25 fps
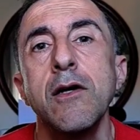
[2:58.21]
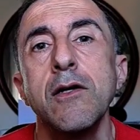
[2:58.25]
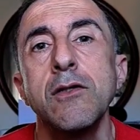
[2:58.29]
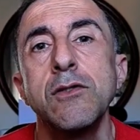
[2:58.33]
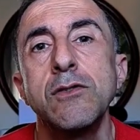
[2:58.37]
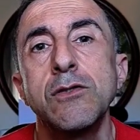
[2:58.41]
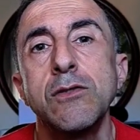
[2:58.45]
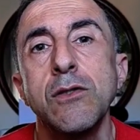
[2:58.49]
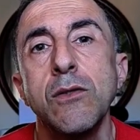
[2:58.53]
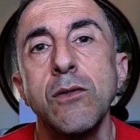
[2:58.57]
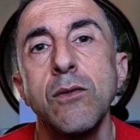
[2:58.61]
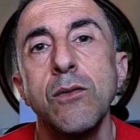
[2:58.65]

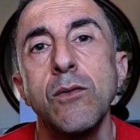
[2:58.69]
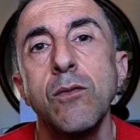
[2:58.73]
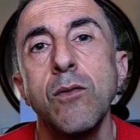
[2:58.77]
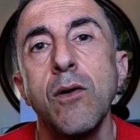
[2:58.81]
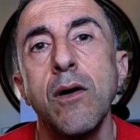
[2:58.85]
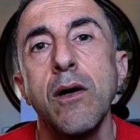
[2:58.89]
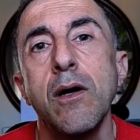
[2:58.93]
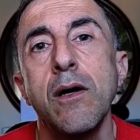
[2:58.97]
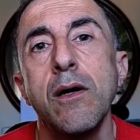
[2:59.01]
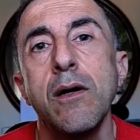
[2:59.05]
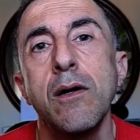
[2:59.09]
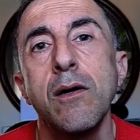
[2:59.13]

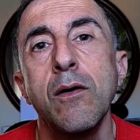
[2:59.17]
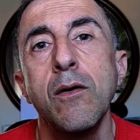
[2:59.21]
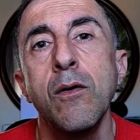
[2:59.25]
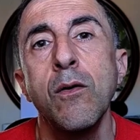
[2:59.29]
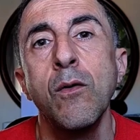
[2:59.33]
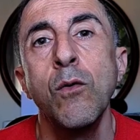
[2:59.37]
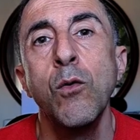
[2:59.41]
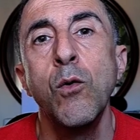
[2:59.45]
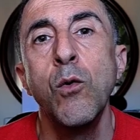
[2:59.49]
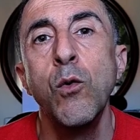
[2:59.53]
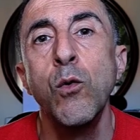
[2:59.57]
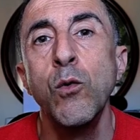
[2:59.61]
So
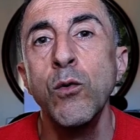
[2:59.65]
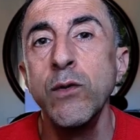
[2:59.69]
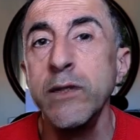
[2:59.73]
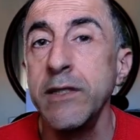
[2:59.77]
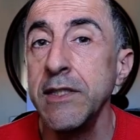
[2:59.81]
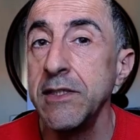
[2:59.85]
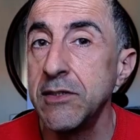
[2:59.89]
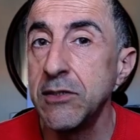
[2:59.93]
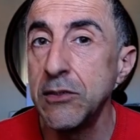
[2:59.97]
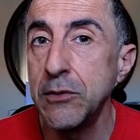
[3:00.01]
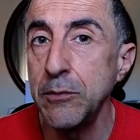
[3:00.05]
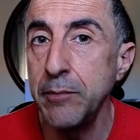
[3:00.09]
who
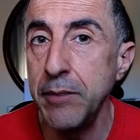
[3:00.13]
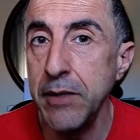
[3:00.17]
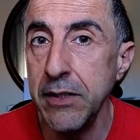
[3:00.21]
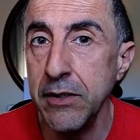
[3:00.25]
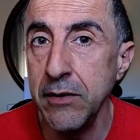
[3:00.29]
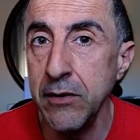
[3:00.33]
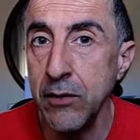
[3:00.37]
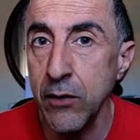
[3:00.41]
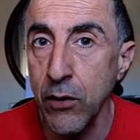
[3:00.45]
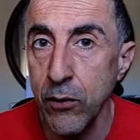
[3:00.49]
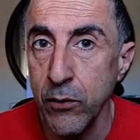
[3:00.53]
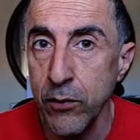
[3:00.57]
needs to be
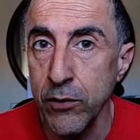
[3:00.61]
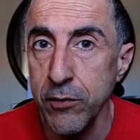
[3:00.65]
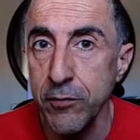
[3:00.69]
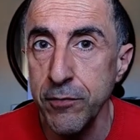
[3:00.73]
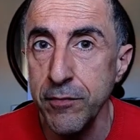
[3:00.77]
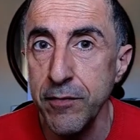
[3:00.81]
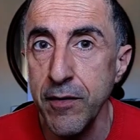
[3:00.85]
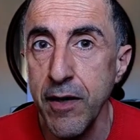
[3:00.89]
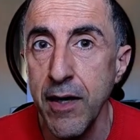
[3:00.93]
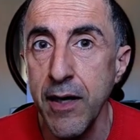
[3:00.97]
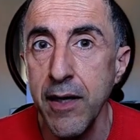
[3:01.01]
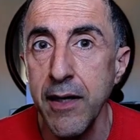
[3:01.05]

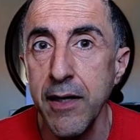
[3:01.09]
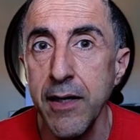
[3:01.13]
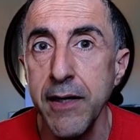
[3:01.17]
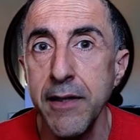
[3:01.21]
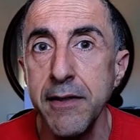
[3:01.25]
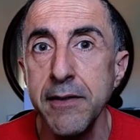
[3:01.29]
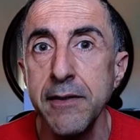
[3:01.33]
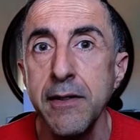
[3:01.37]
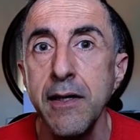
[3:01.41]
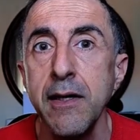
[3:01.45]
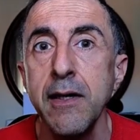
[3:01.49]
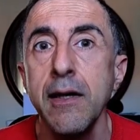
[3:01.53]

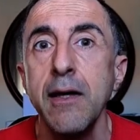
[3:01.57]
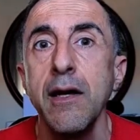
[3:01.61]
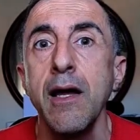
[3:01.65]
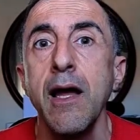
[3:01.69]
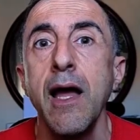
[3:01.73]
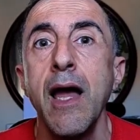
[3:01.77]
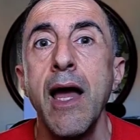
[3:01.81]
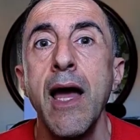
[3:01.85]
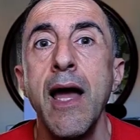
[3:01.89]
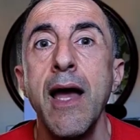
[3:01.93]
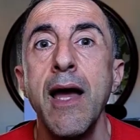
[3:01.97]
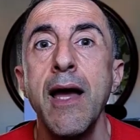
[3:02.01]
notified
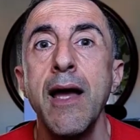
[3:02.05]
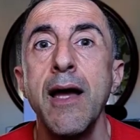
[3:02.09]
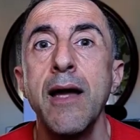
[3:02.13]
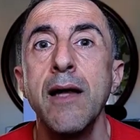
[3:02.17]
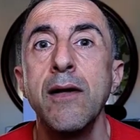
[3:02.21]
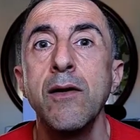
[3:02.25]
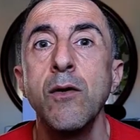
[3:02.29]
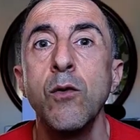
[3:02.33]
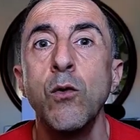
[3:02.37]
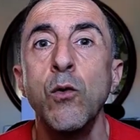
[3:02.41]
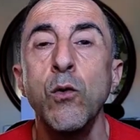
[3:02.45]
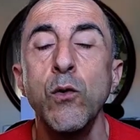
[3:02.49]

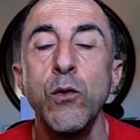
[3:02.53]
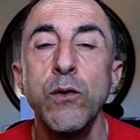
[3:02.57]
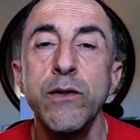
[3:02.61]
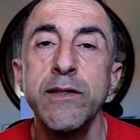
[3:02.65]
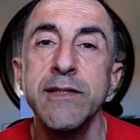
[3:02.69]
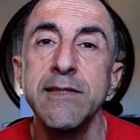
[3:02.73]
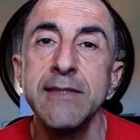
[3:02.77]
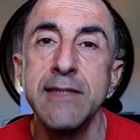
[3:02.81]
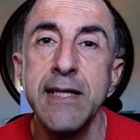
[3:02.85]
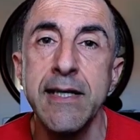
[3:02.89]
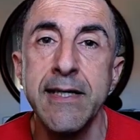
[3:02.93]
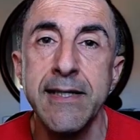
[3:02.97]
and who
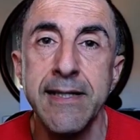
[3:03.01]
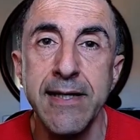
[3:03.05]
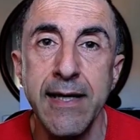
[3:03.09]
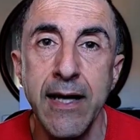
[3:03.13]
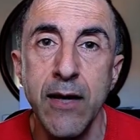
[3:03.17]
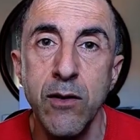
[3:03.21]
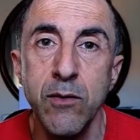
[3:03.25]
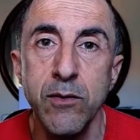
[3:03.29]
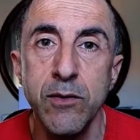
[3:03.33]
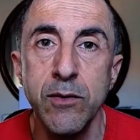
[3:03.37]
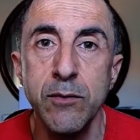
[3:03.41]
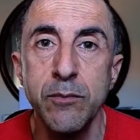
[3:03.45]
is
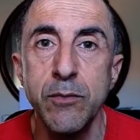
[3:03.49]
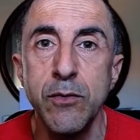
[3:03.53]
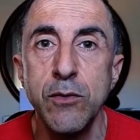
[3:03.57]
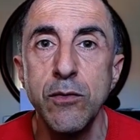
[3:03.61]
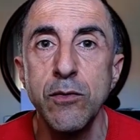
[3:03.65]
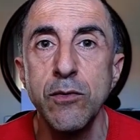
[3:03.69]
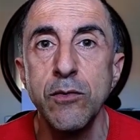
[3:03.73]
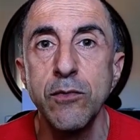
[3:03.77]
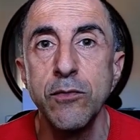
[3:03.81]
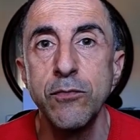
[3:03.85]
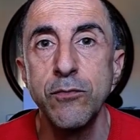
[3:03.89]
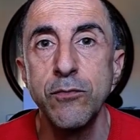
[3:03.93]
accountable